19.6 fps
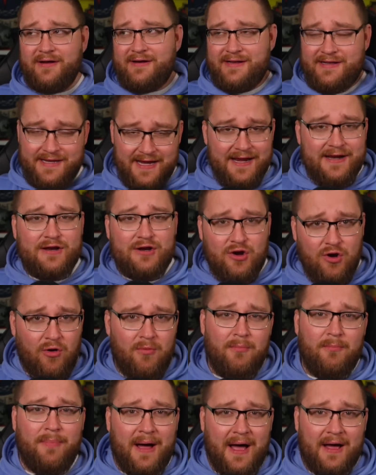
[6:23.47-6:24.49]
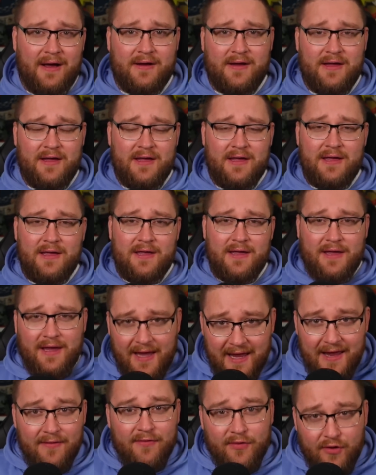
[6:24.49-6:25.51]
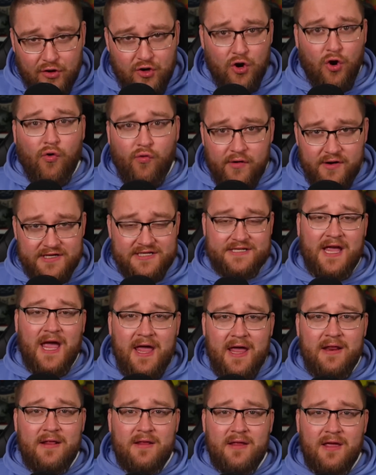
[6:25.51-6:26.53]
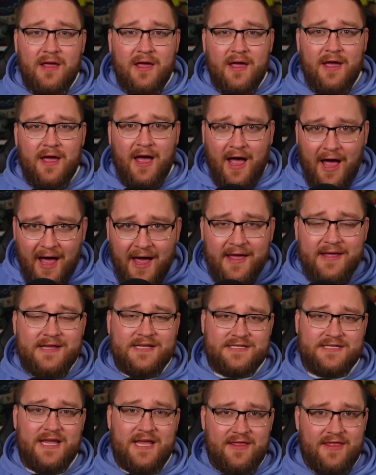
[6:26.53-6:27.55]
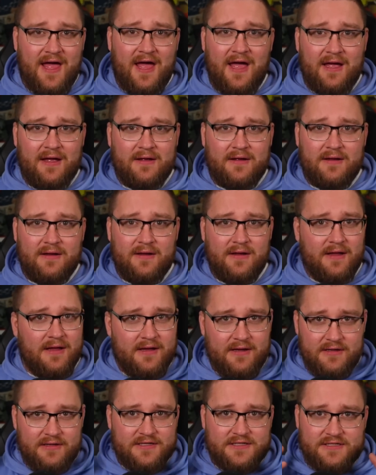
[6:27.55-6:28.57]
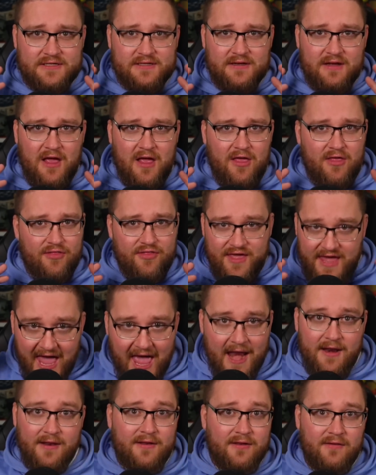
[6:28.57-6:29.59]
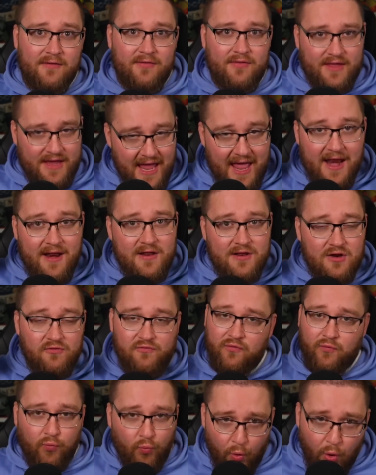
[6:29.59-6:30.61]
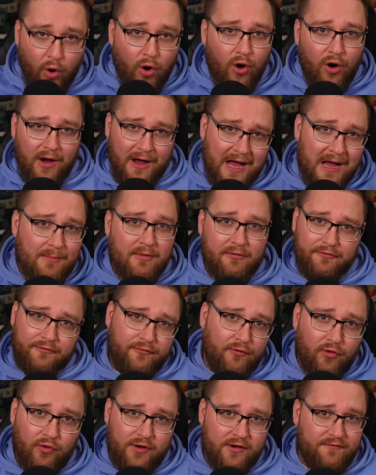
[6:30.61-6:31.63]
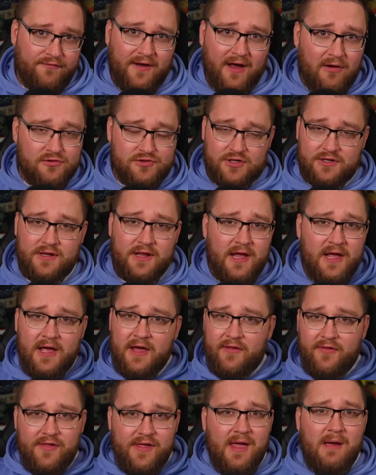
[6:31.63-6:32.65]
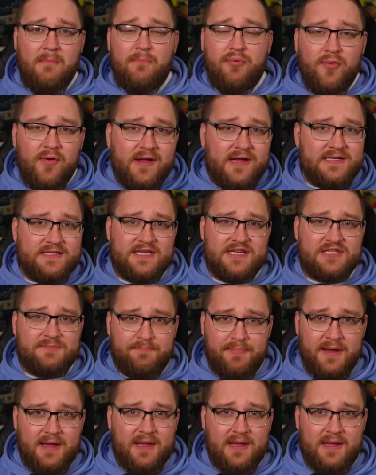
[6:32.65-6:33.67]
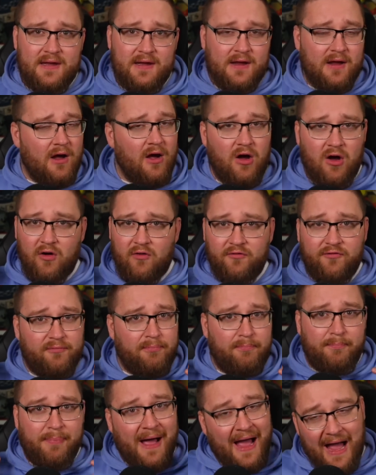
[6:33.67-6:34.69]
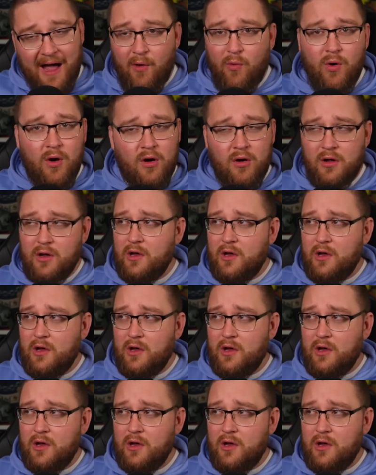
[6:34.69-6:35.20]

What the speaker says: did come back in the current setting, I see that as the end of Warhammer 40,000. The Emperor is this being of power